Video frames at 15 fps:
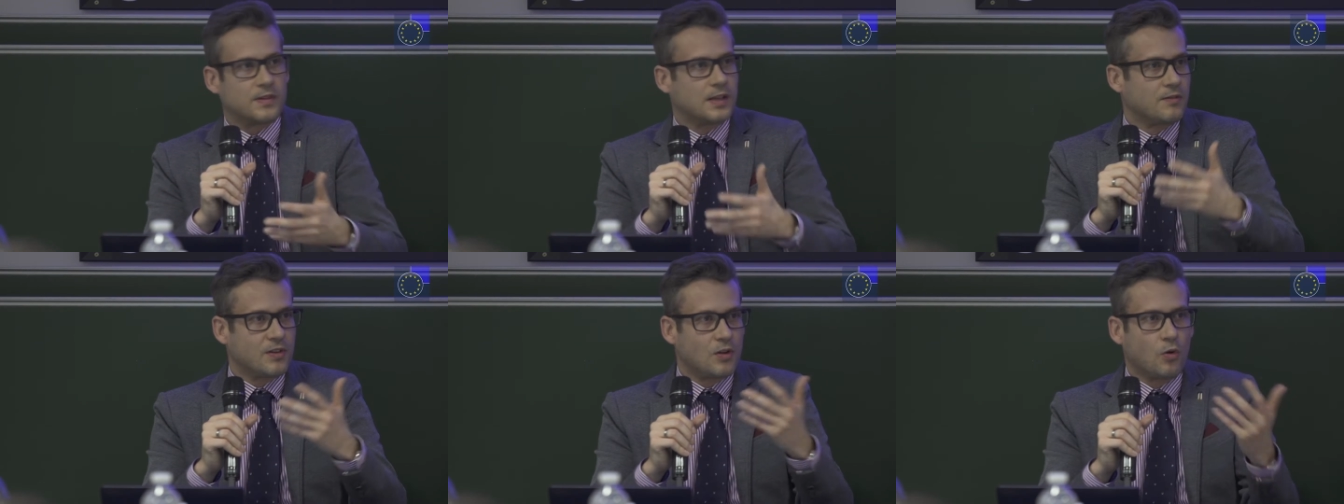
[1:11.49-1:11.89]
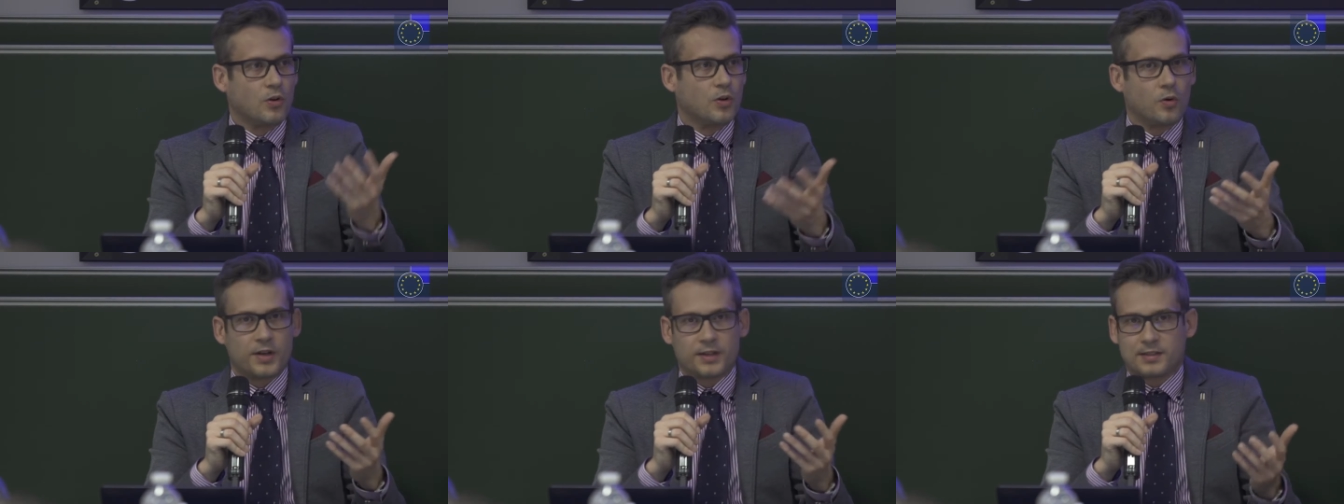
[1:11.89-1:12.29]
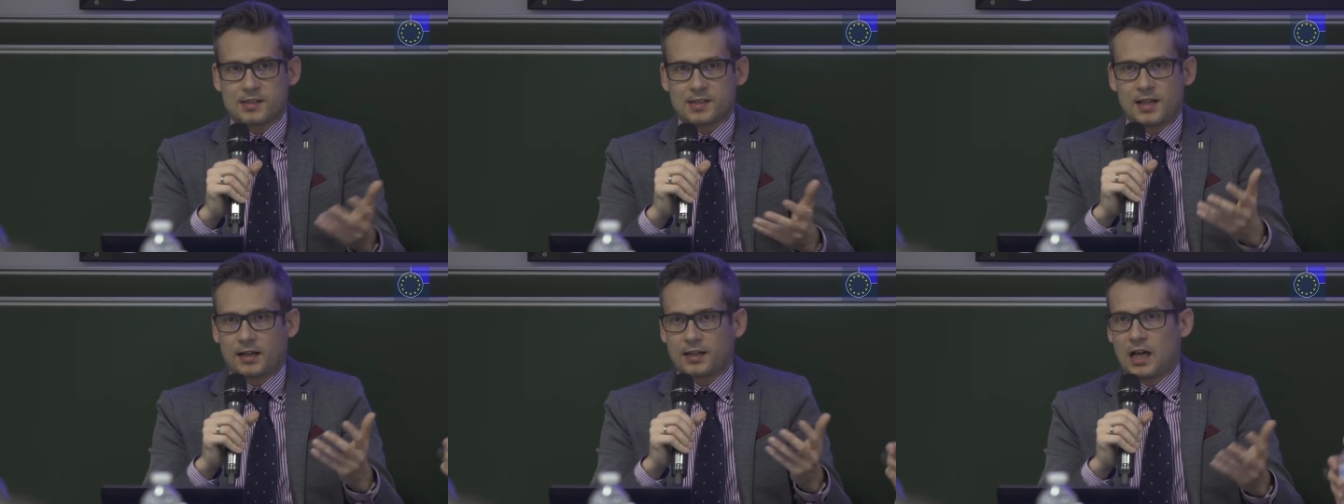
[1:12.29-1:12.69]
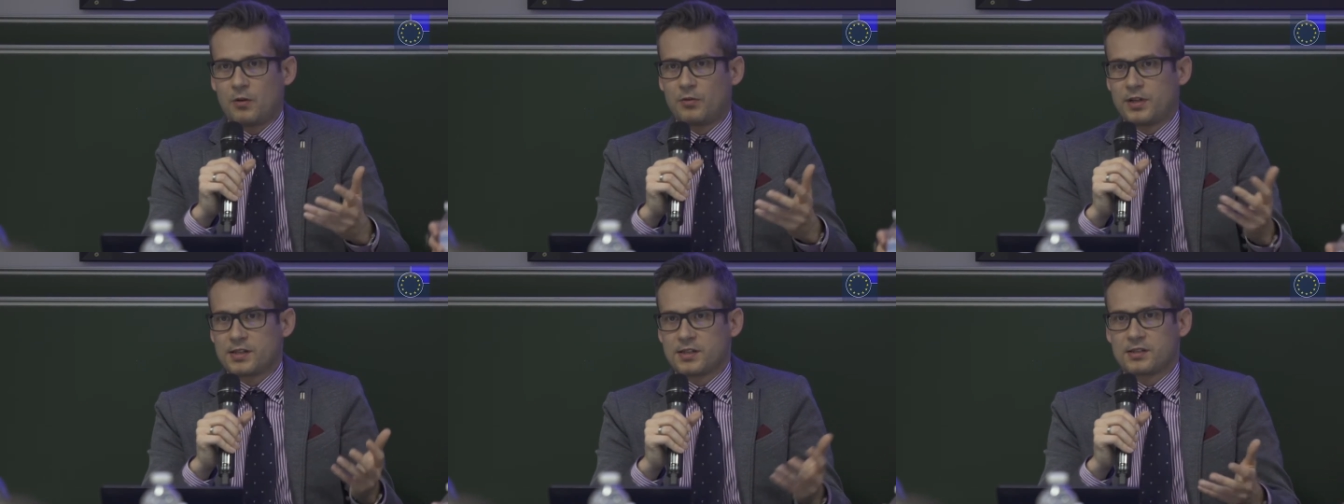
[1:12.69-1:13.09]
We all know that it's like
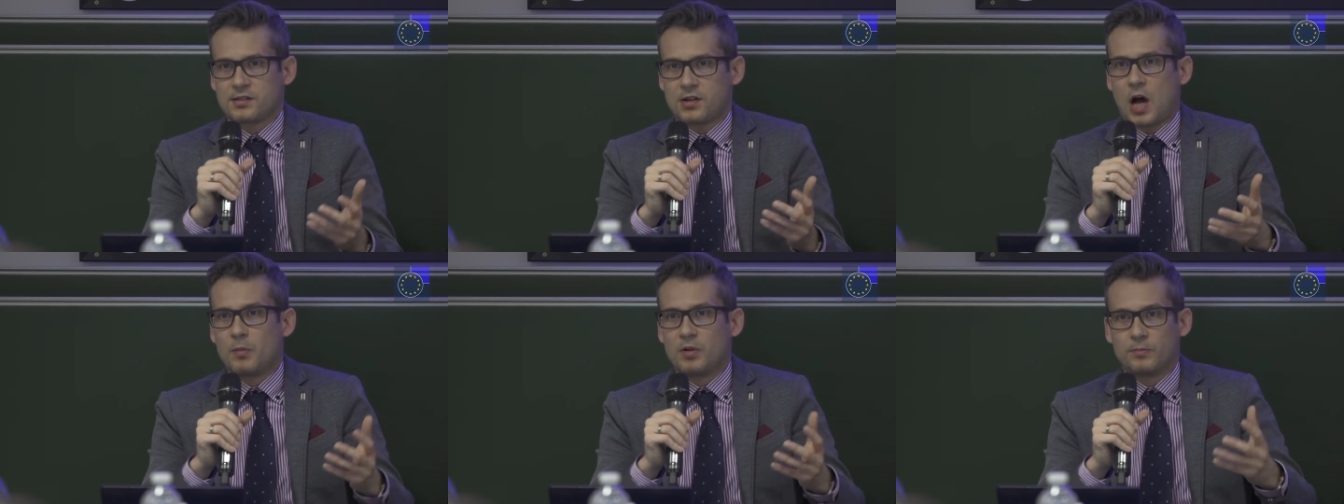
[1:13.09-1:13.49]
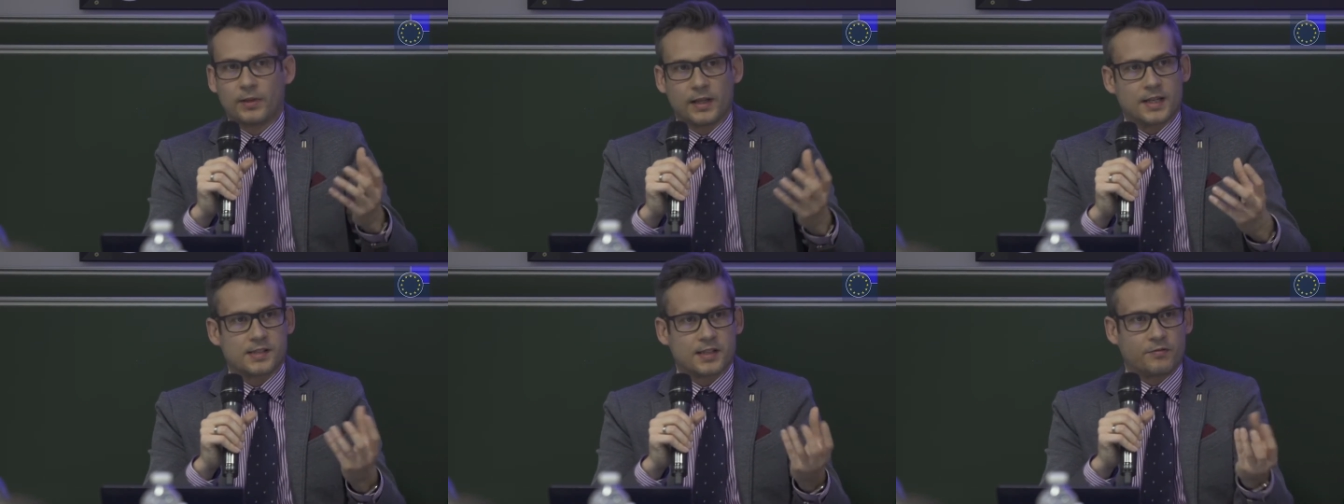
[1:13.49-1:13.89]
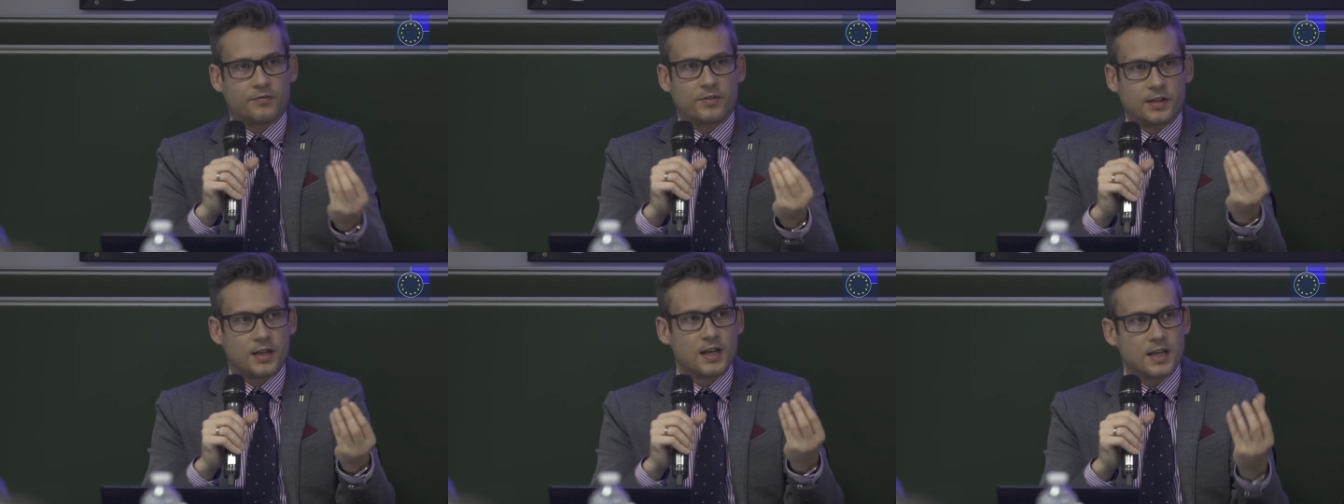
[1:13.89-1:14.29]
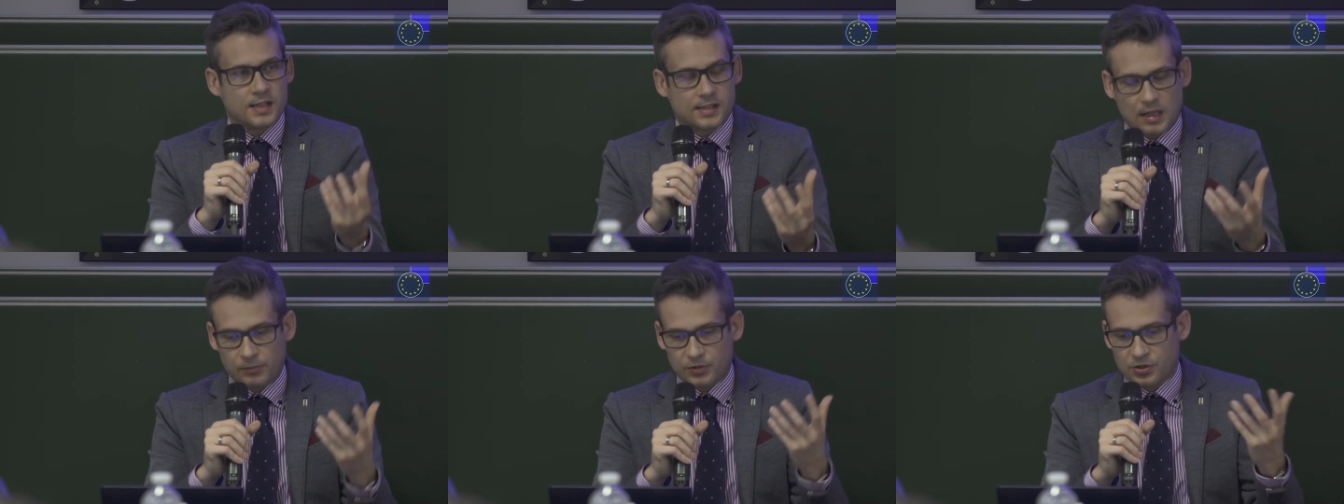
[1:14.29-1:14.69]
nowadays, it's a commonplace if we
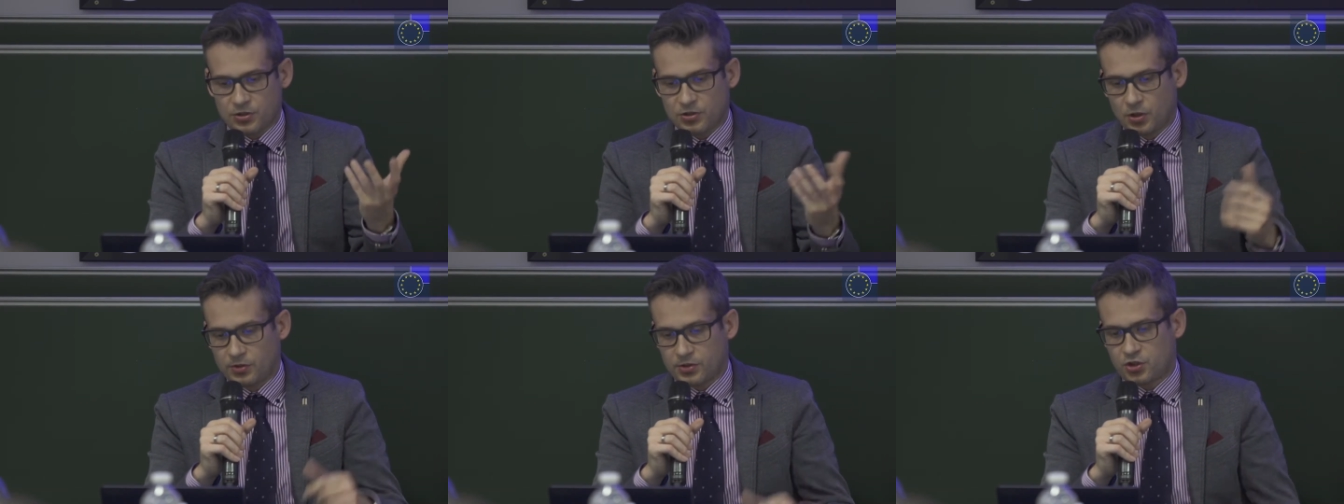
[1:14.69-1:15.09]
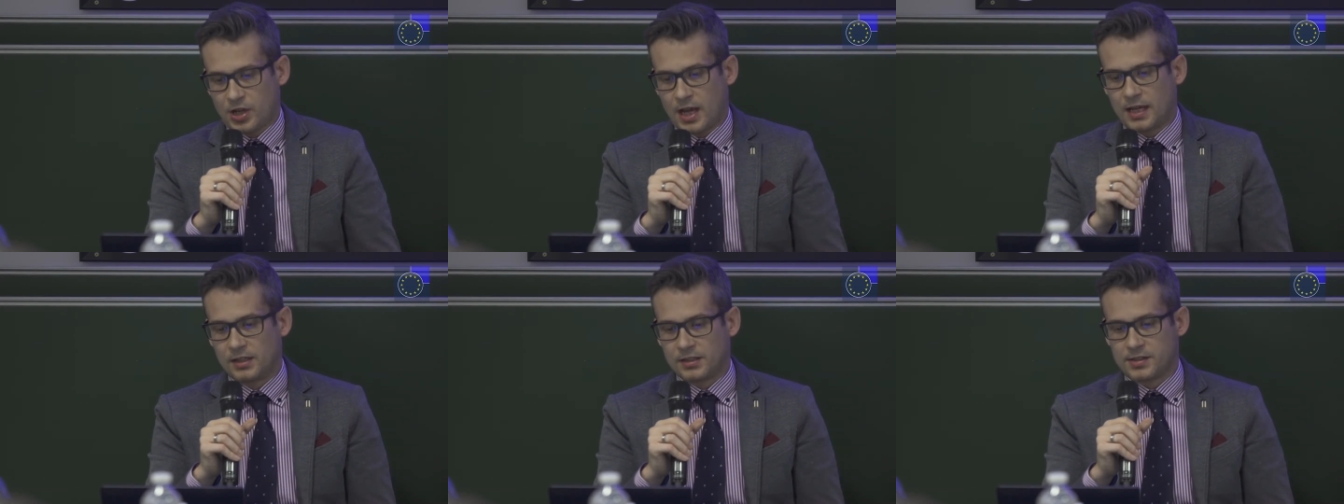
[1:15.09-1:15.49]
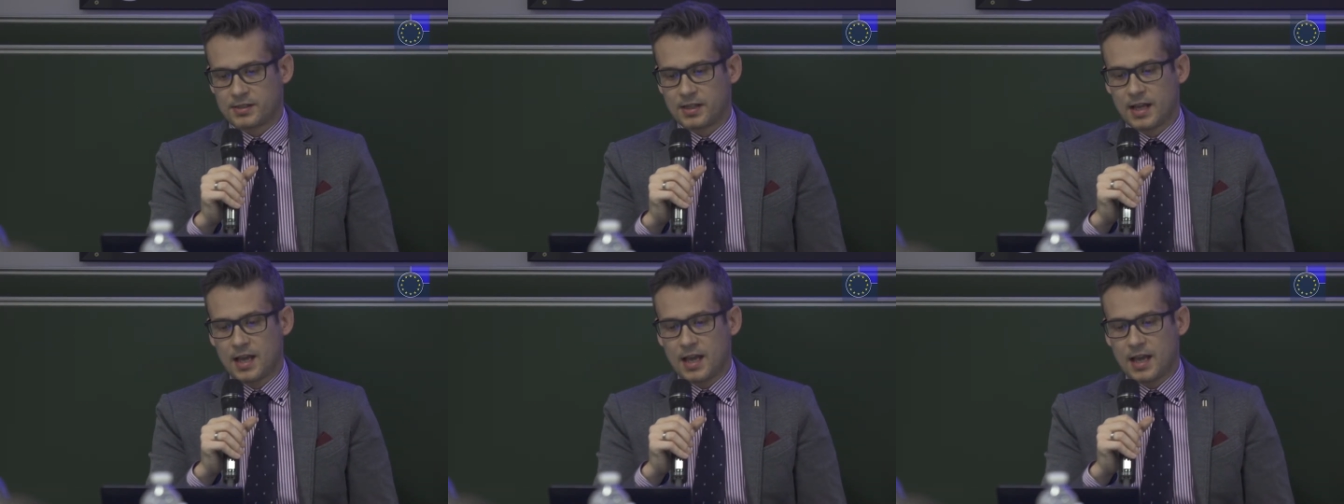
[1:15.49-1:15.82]
establish those channels,